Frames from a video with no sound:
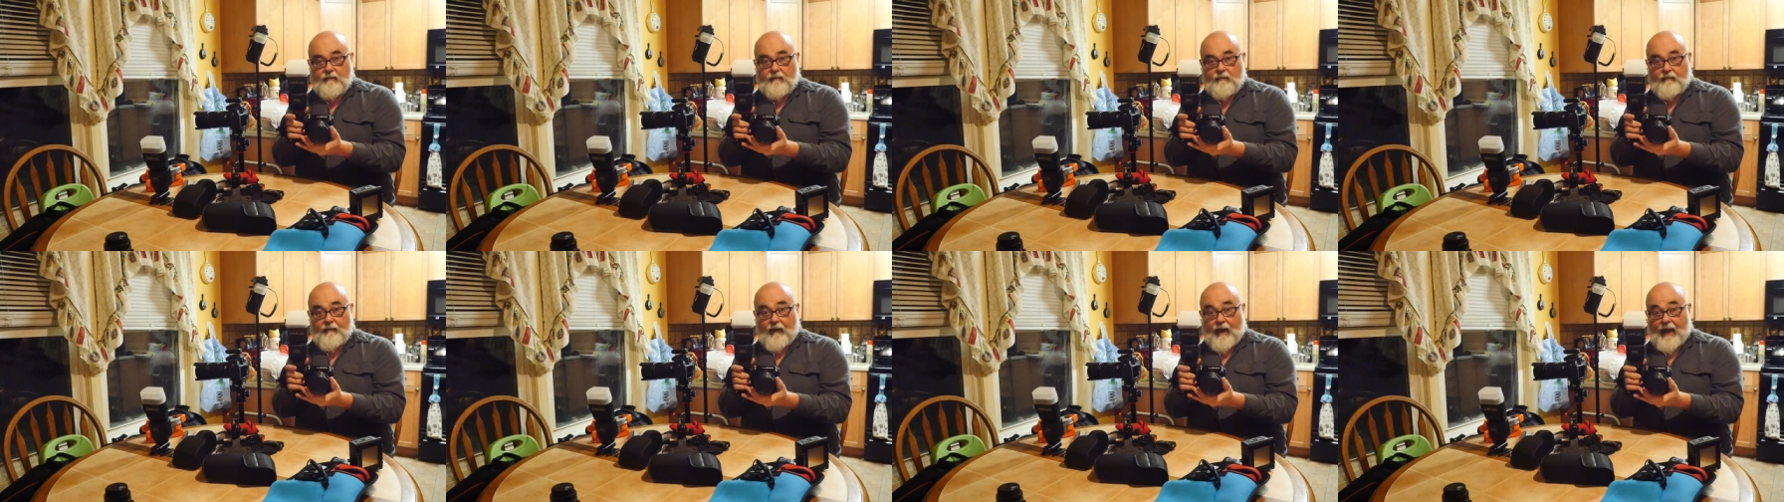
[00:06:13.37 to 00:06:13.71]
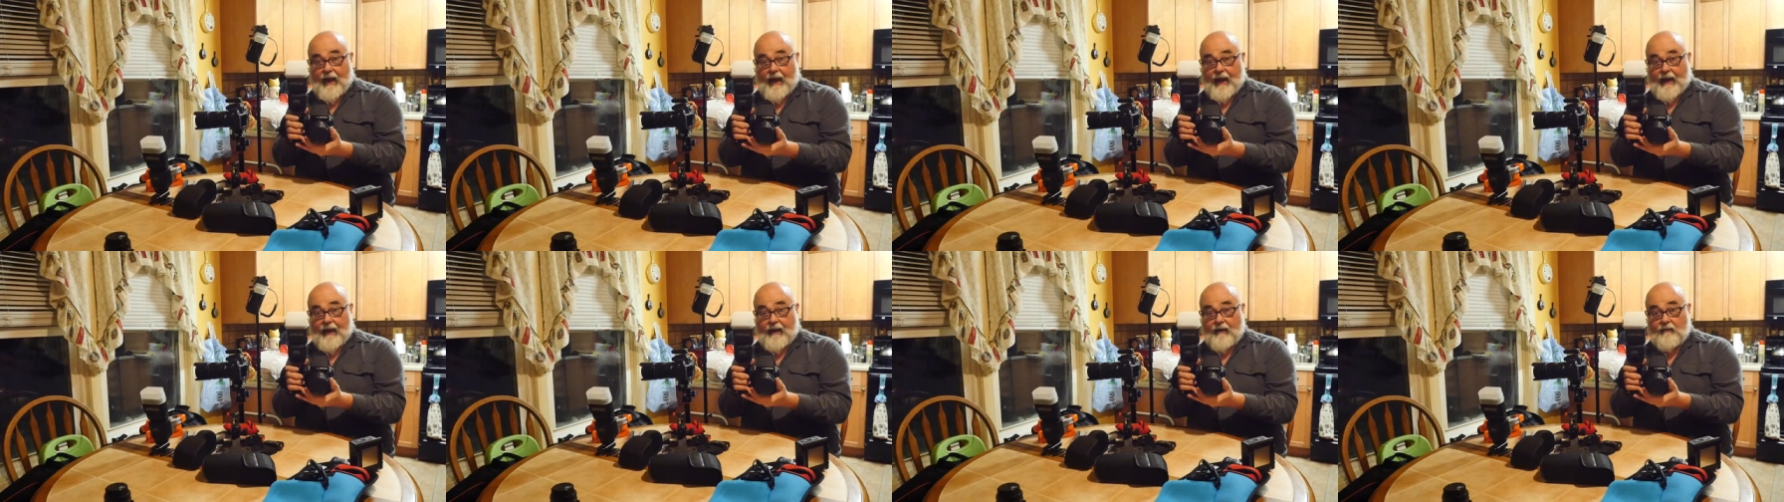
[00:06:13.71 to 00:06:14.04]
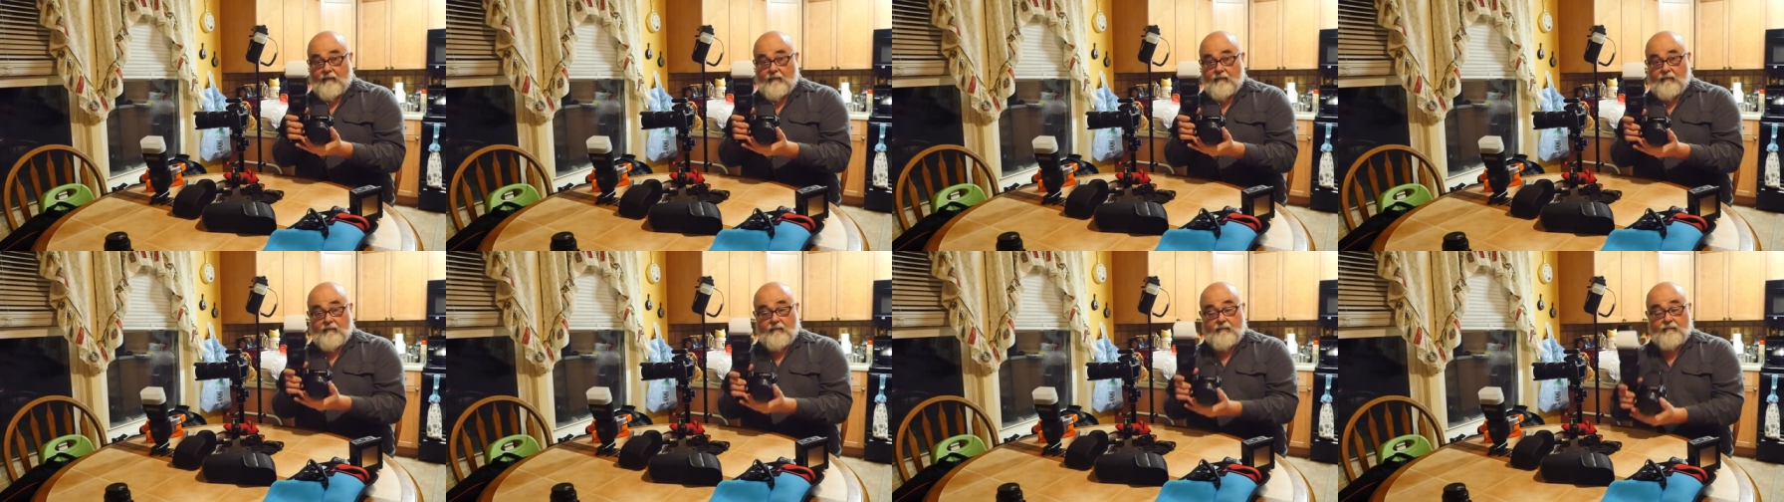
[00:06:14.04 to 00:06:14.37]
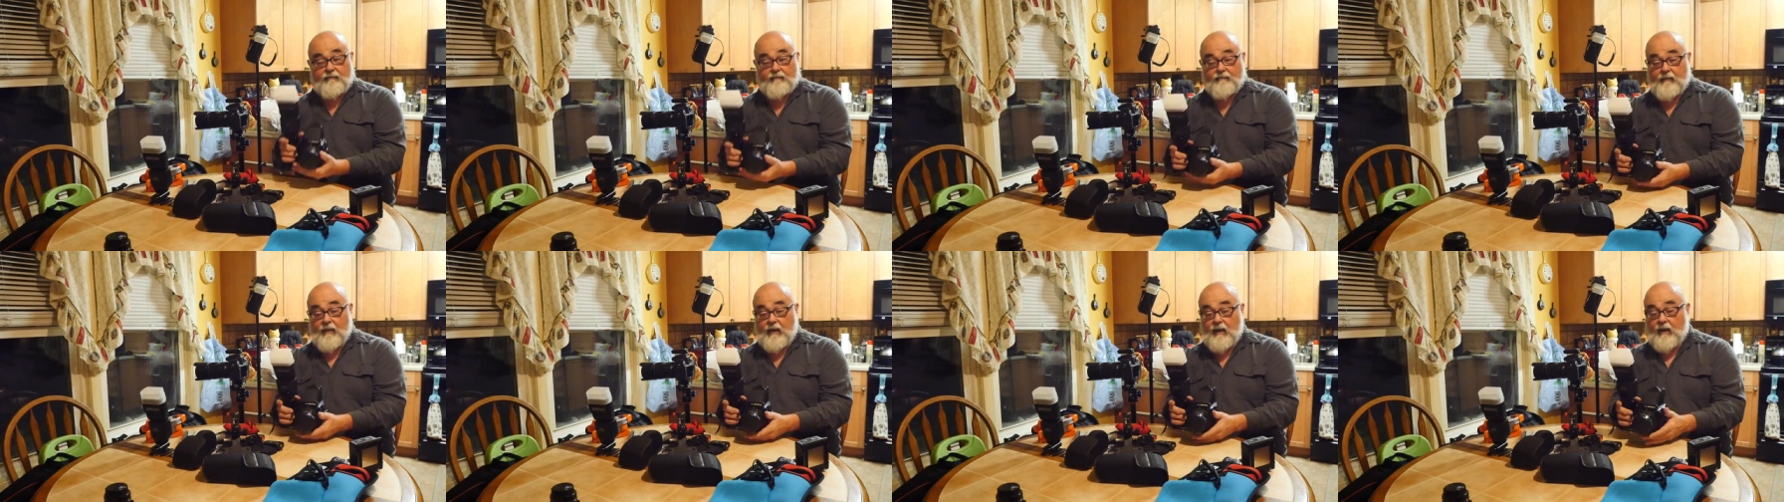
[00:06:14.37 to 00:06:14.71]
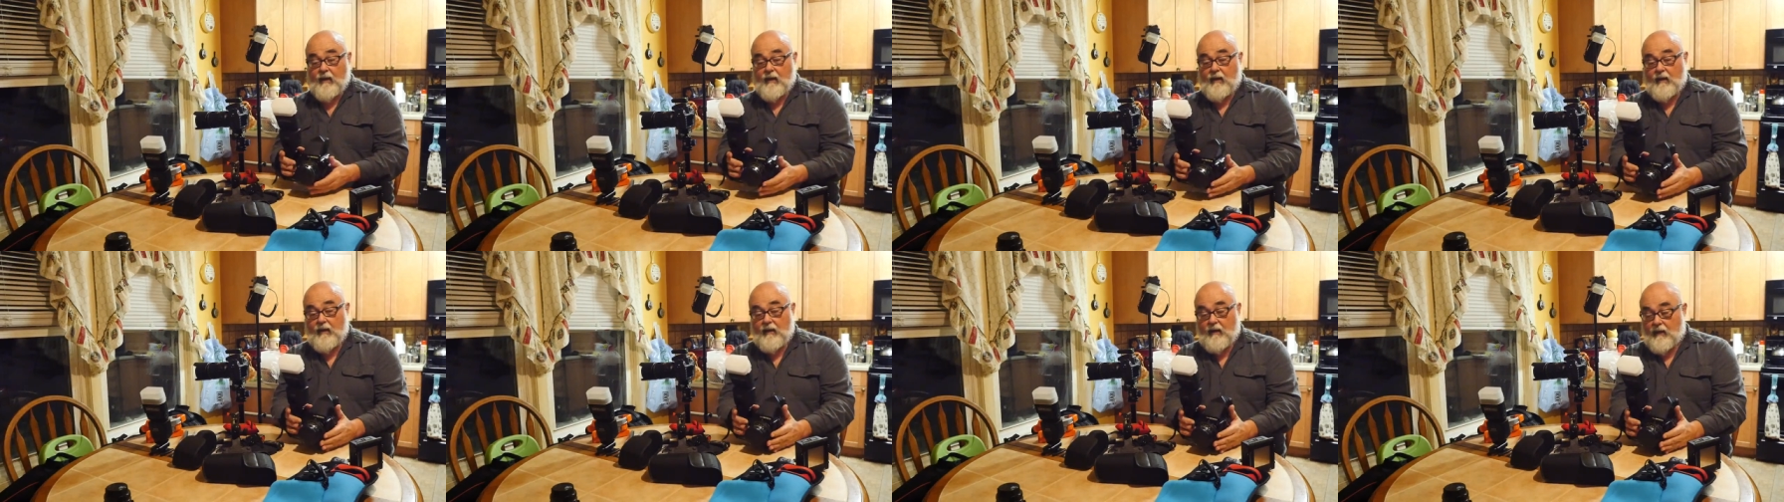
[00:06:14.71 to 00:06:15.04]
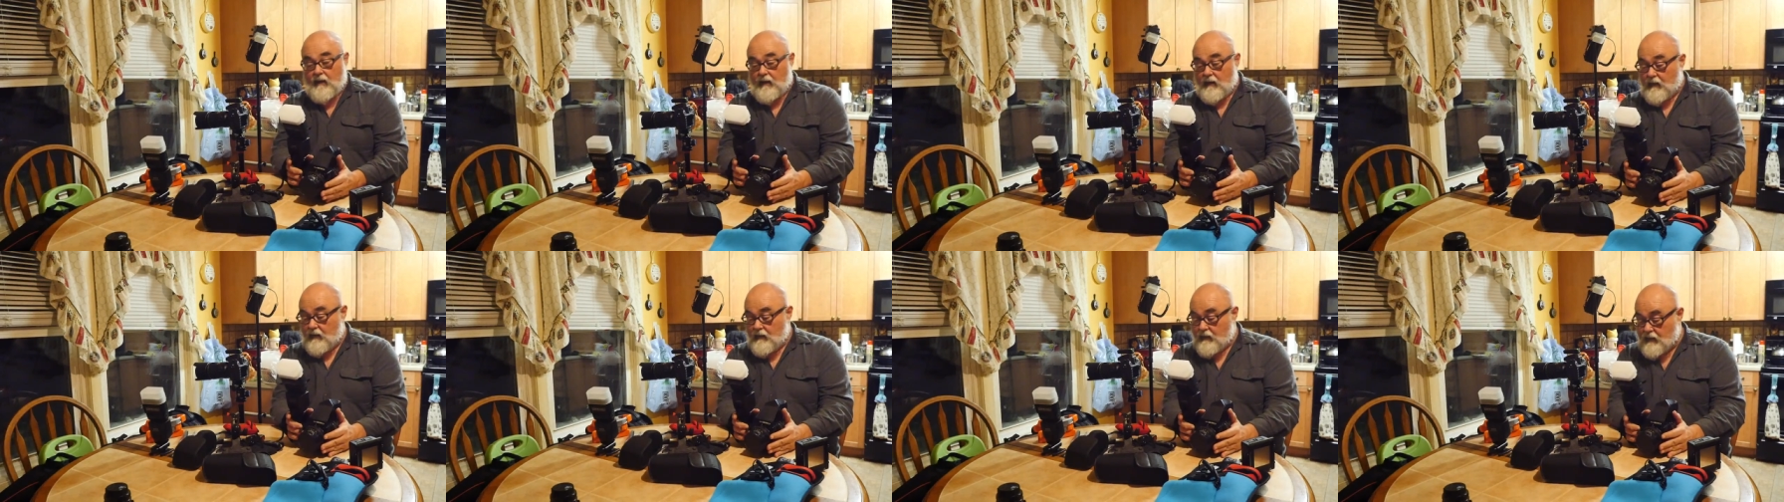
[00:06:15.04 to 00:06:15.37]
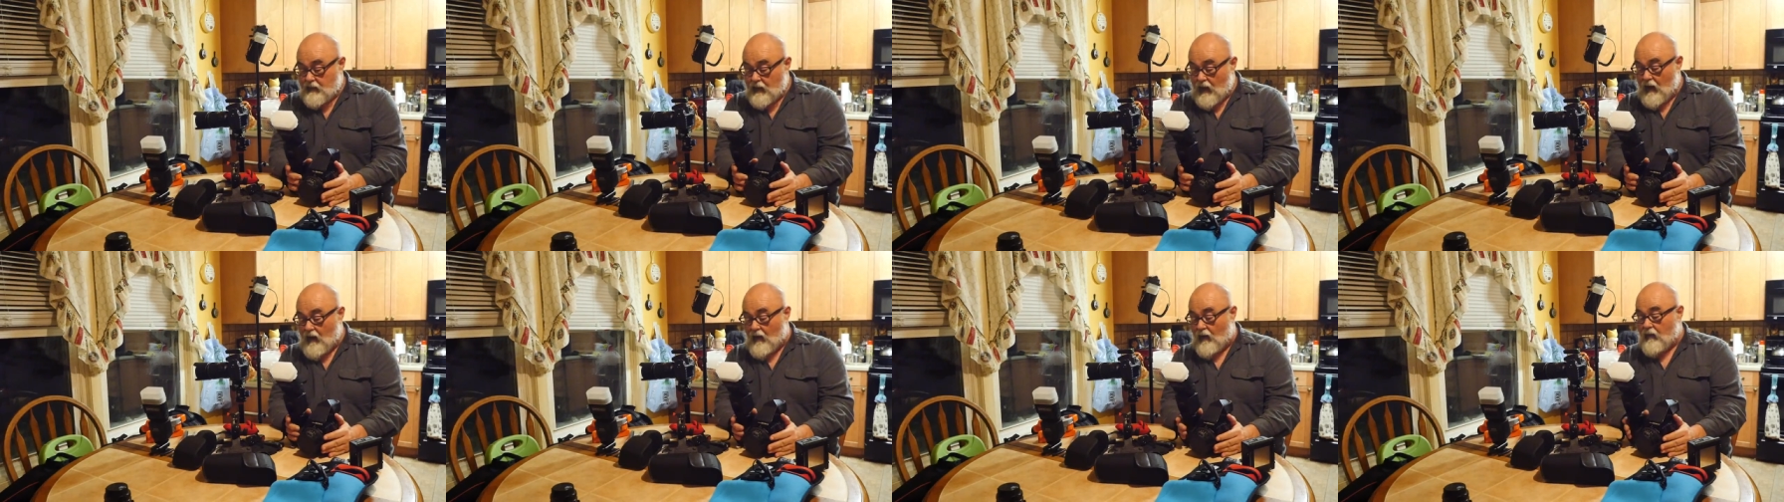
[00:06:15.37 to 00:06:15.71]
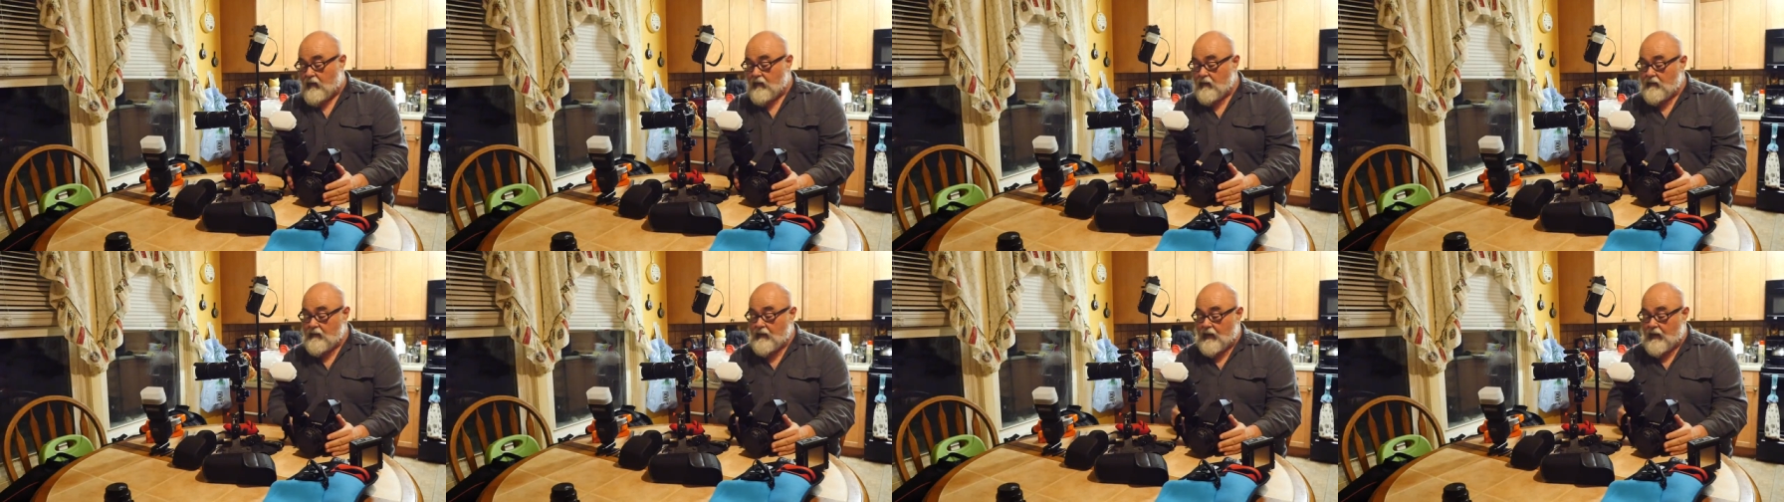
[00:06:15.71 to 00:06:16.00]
Bang. So,